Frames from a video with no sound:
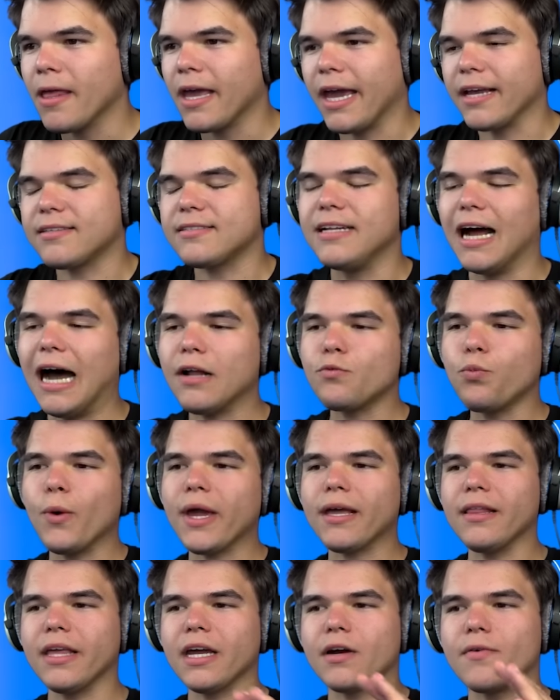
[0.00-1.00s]
It's not
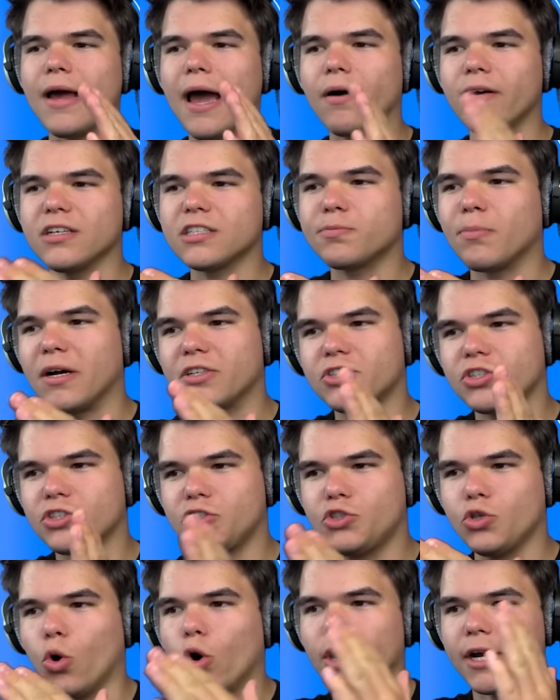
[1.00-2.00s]
wiggling around as much as
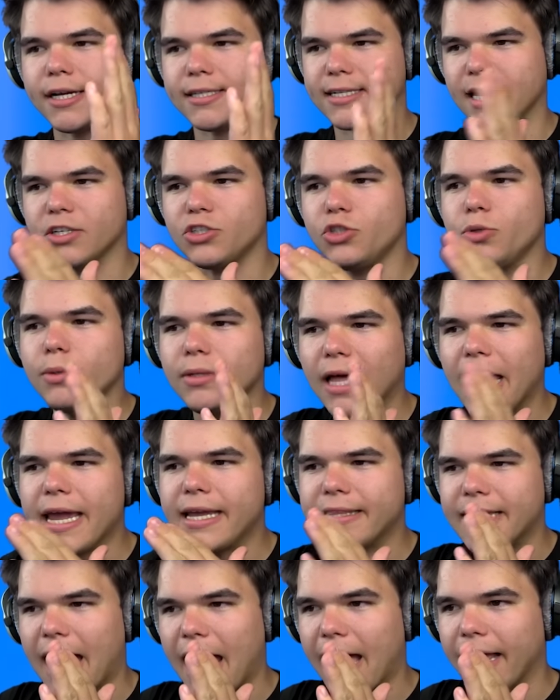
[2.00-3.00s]
Jordy's. I do
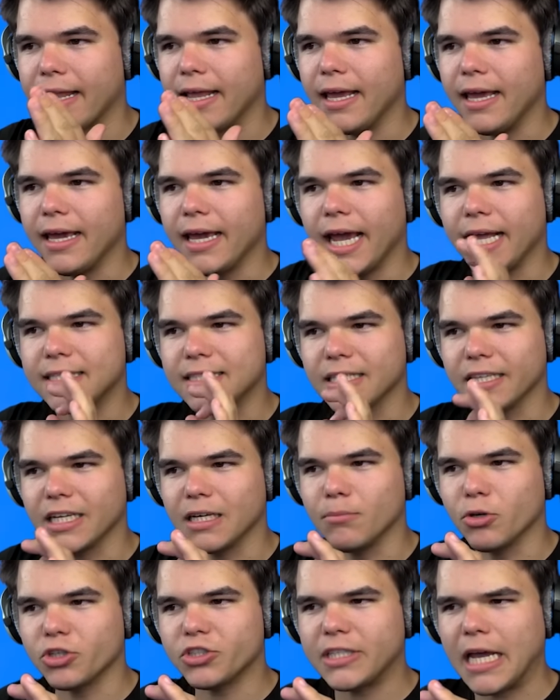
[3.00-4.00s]
like that. It's a
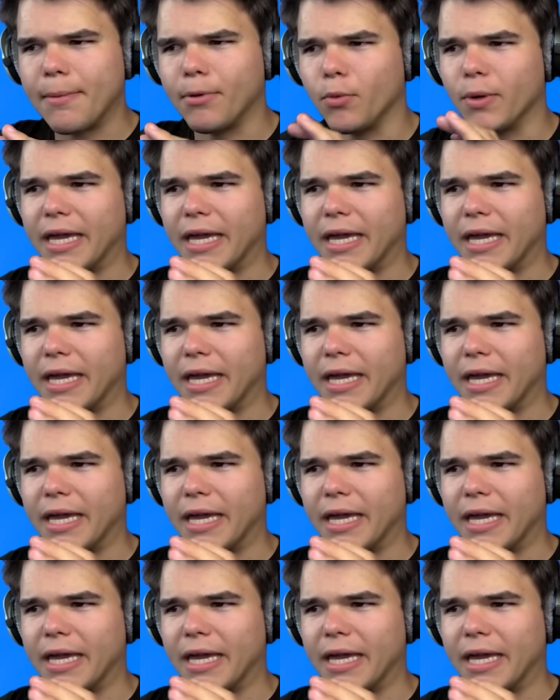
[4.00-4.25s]
little more stable.